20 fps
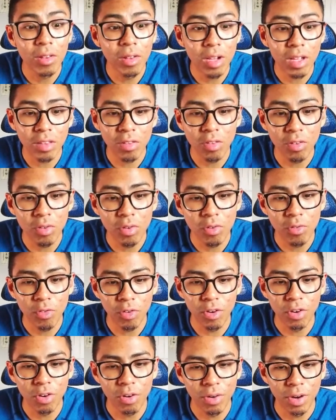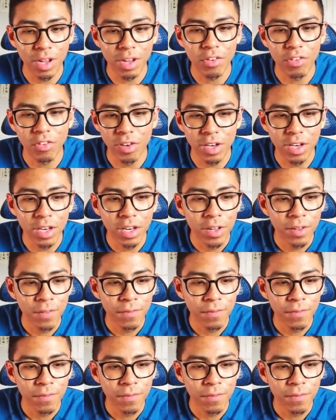look to you for direction,